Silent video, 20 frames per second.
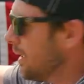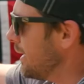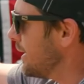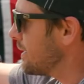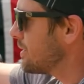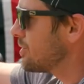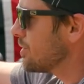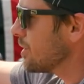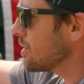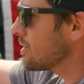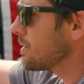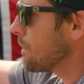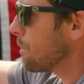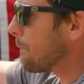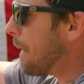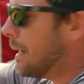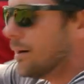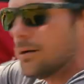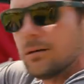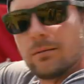It's just
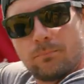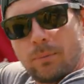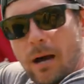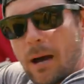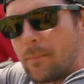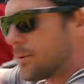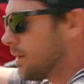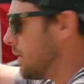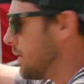pop